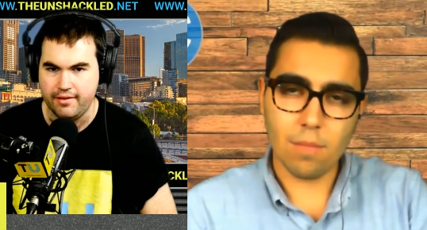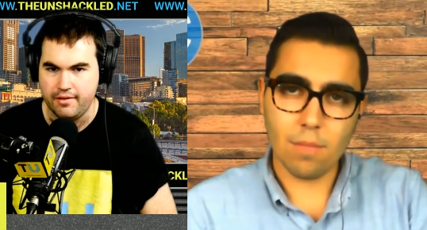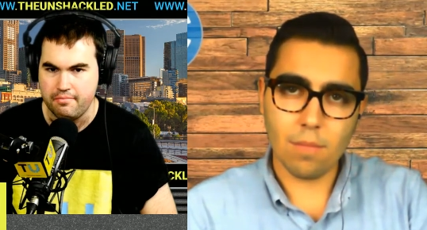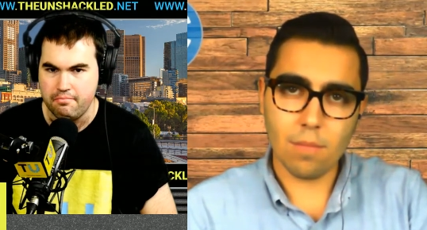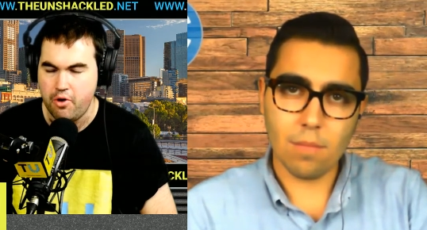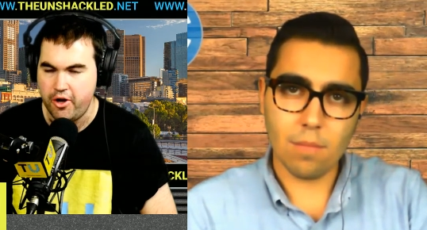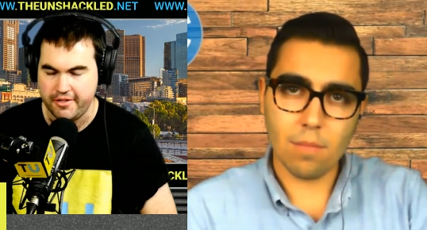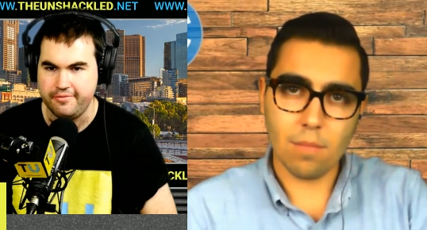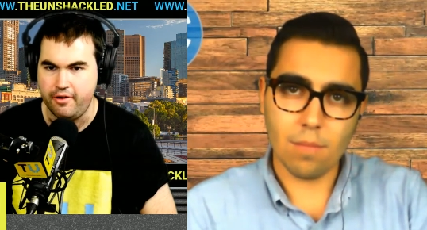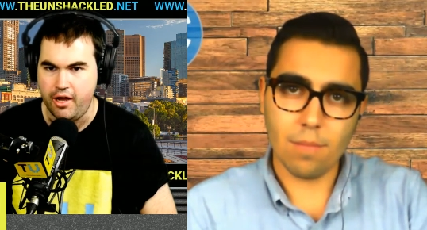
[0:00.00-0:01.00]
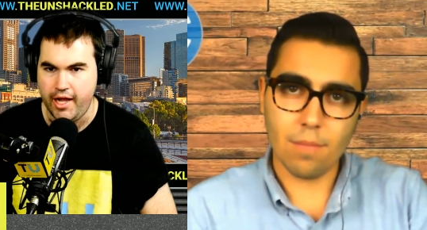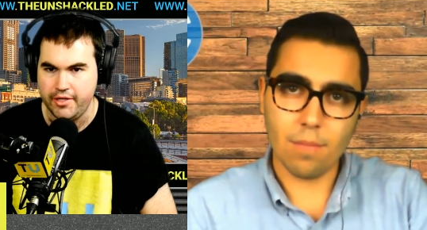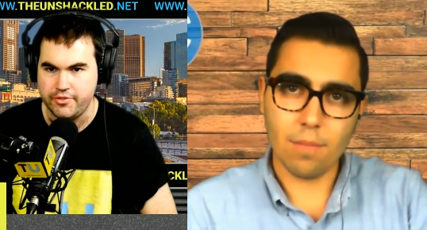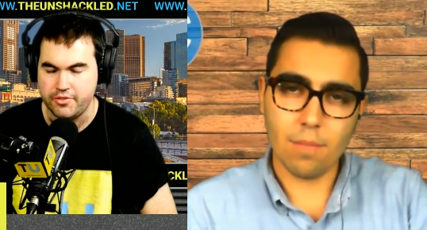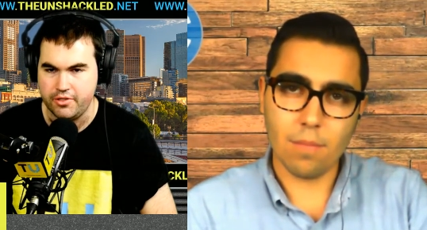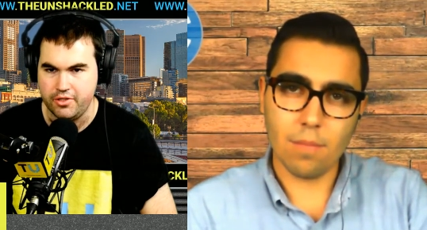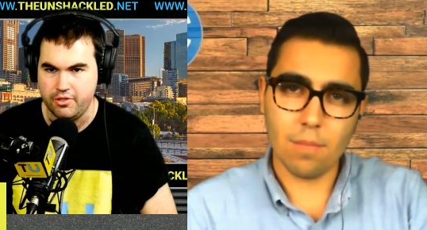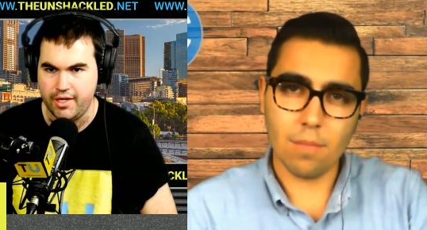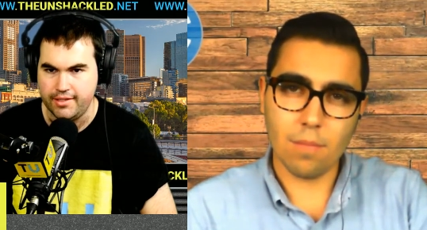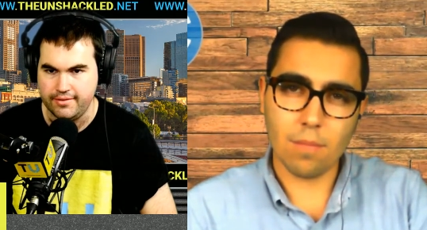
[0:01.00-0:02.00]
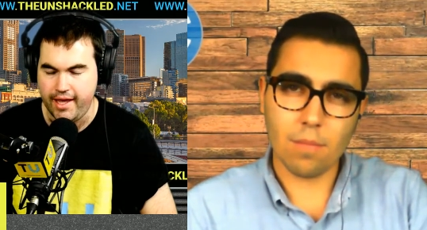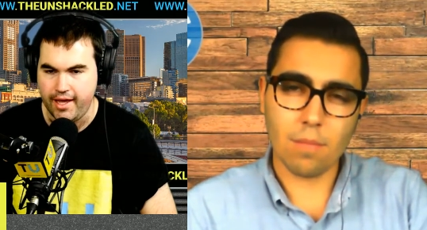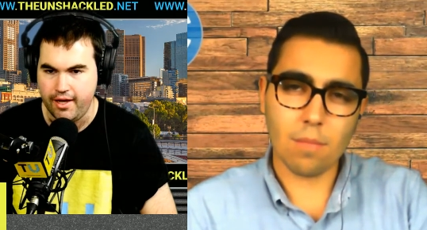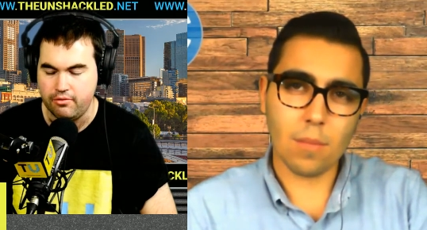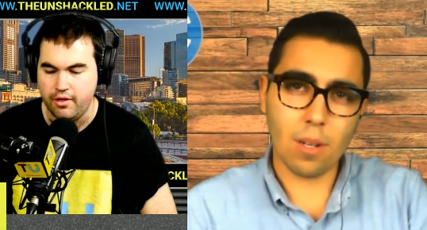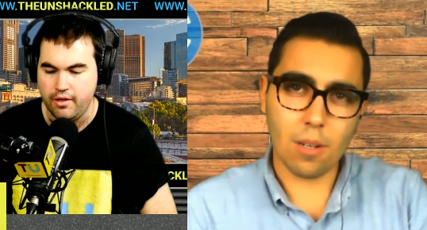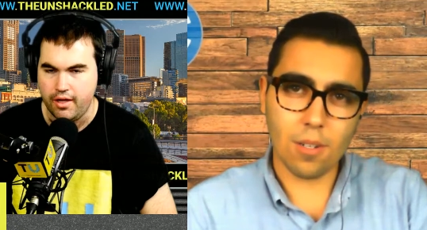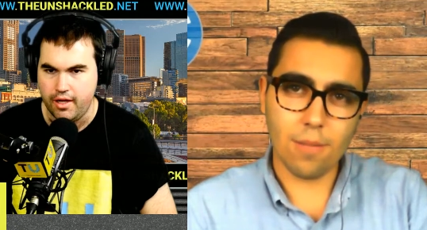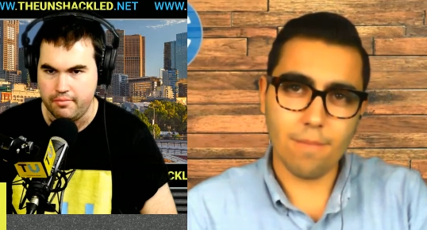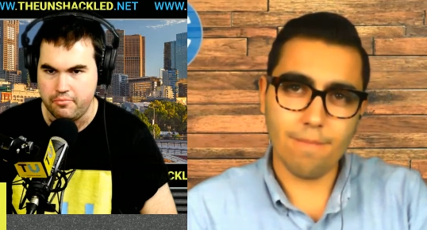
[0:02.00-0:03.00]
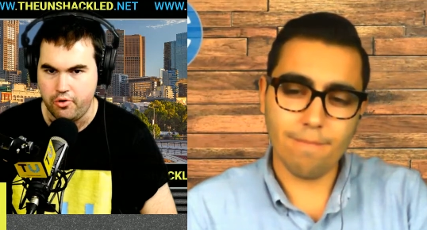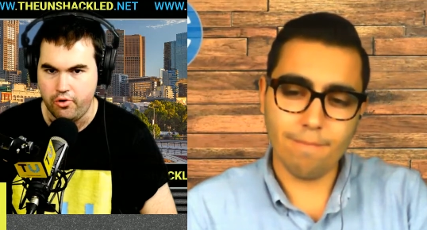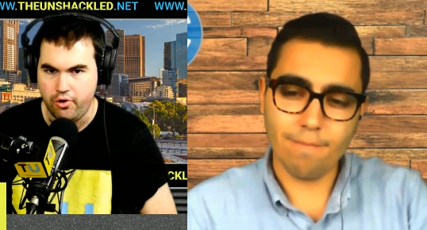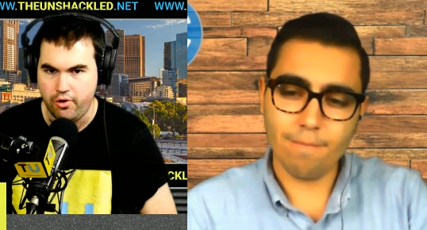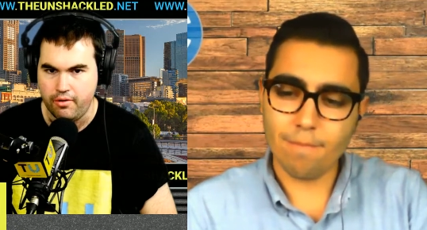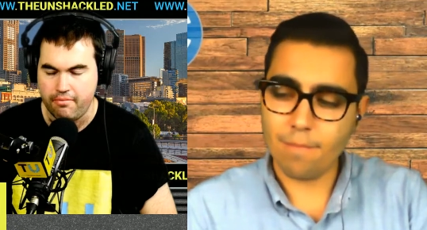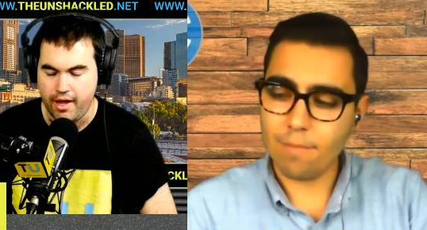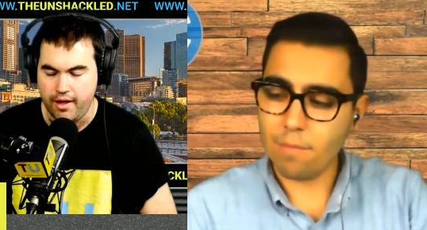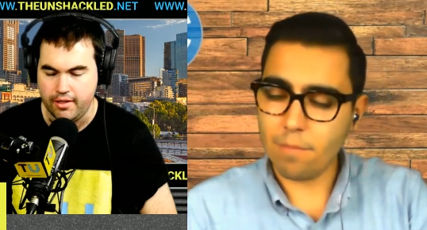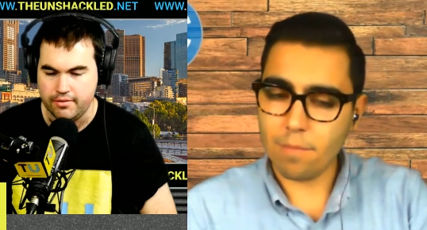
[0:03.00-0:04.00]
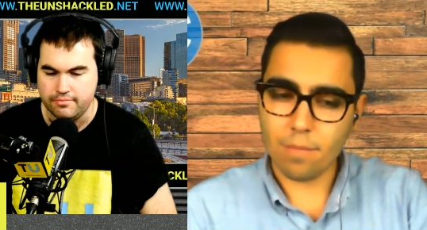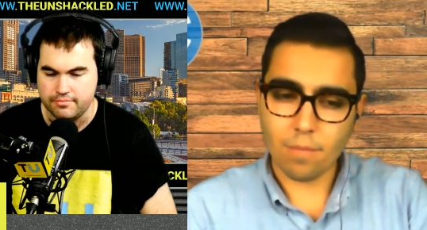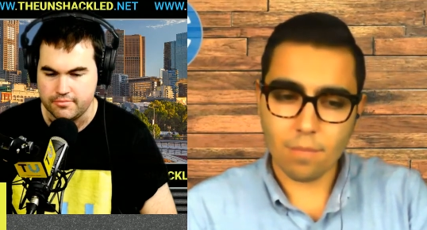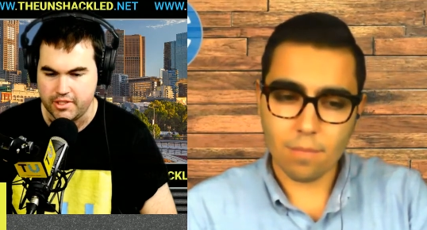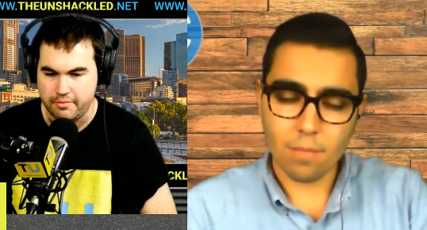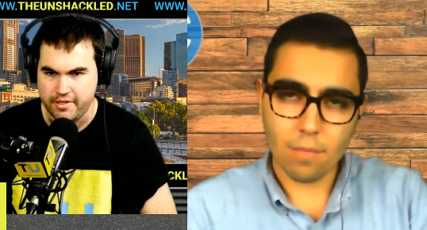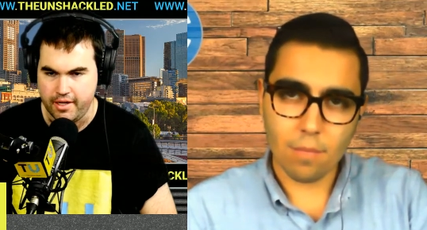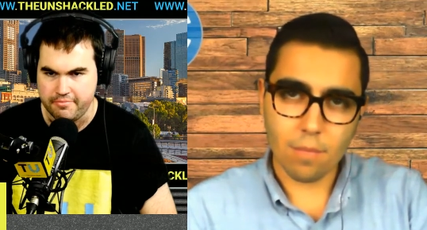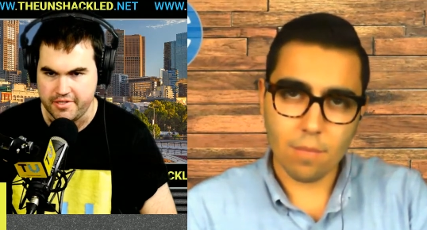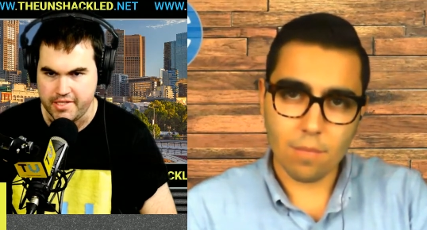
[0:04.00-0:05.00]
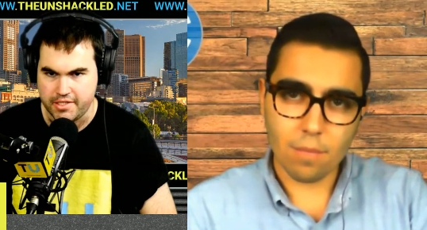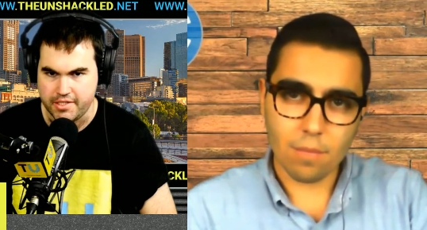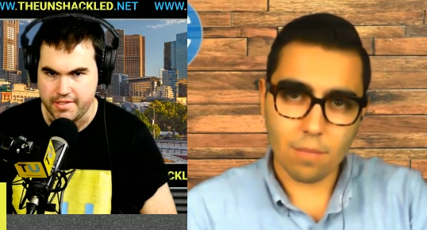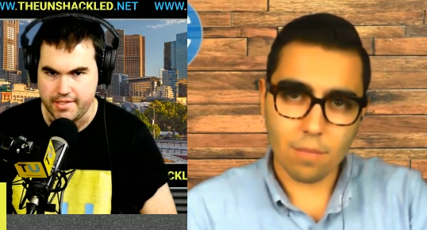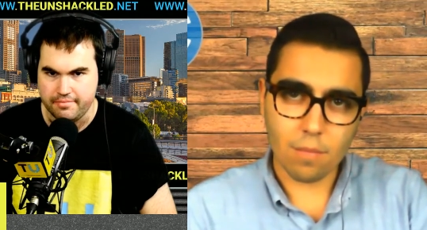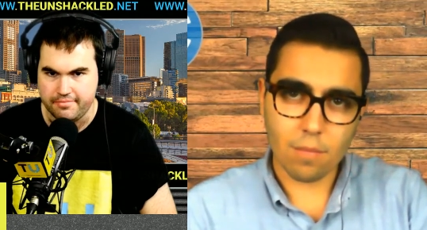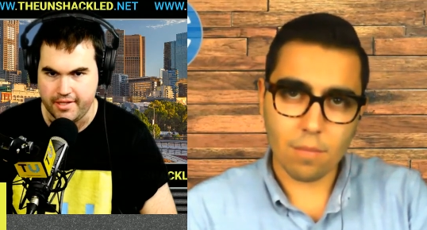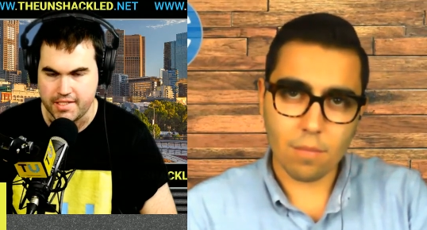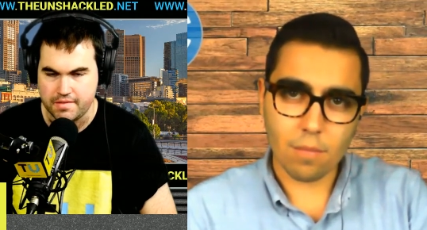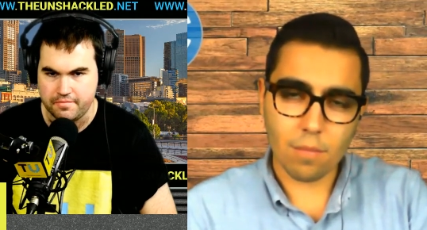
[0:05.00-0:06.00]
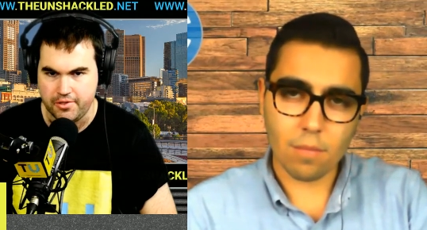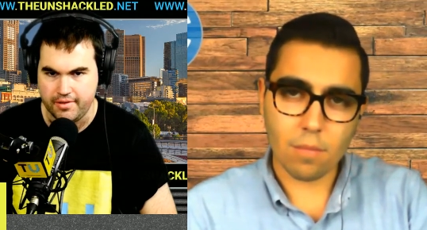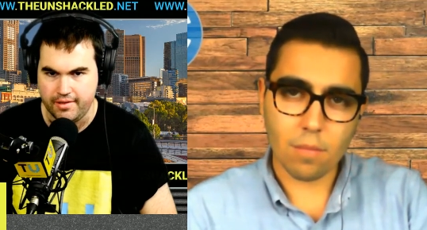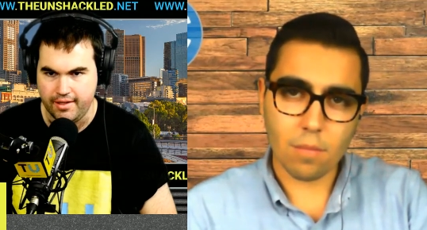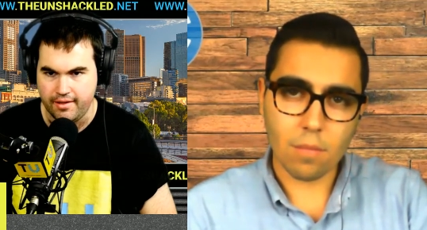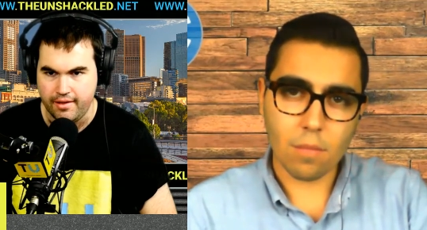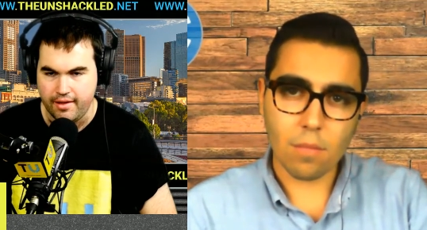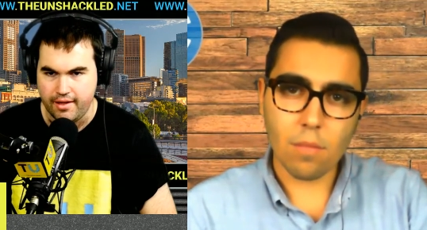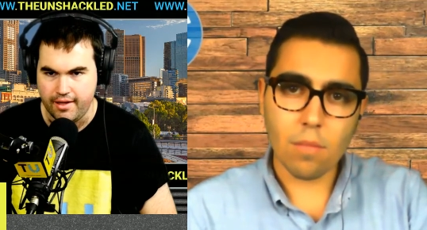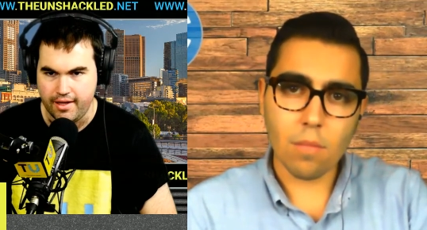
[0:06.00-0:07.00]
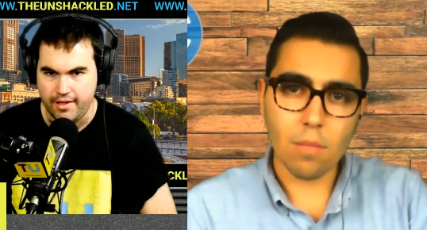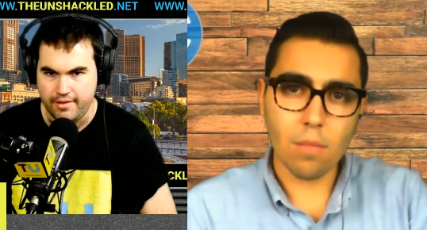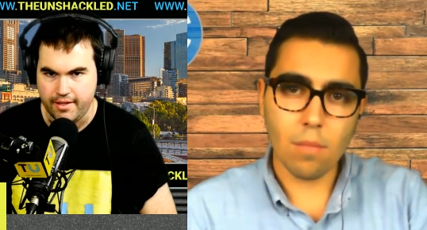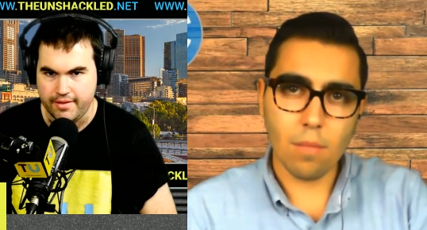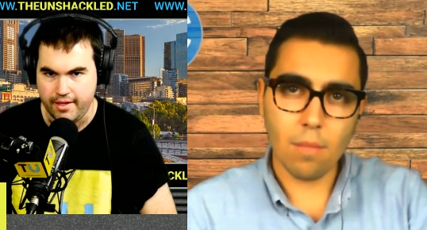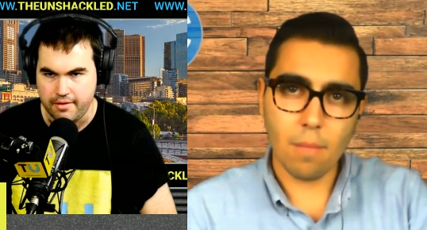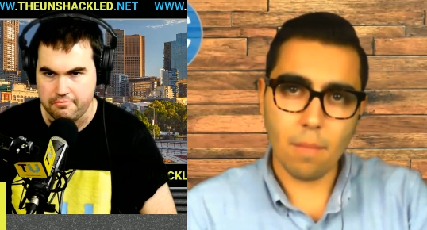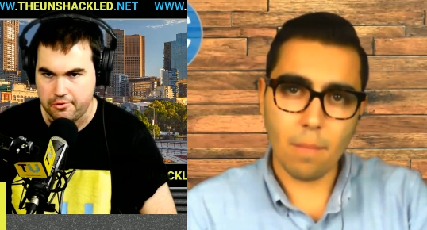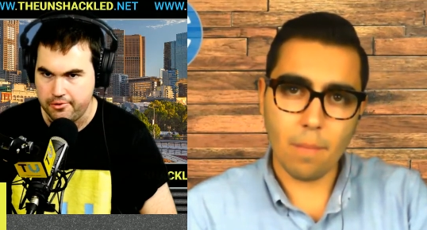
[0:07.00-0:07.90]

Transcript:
Speaker 1: modified to allow uh, more um, pr uh, protections in place for the uh, the unborn.